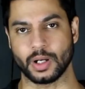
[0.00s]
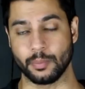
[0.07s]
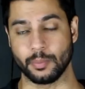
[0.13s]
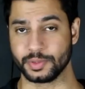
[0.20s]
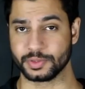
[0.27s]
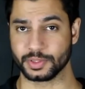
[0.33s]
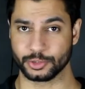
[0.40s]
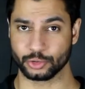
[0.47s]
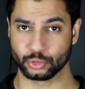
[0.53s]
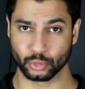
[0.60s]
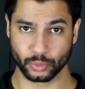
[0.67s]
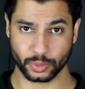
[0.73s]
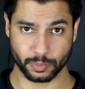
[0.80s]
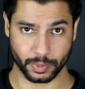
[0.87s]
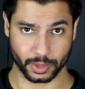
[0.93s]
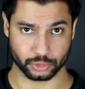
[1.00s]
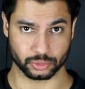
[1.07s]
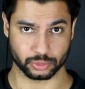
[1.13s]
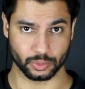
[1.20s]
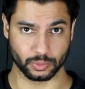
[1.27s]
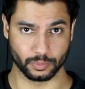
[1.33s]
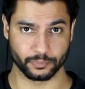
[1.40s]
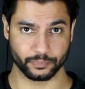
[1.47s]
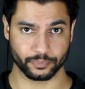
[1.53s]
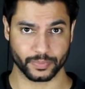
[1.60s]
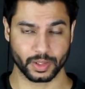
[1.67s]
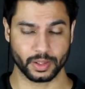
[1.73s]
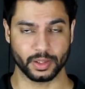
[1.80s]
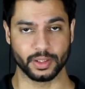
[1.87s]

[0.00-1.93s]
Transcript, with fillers: After all she went through,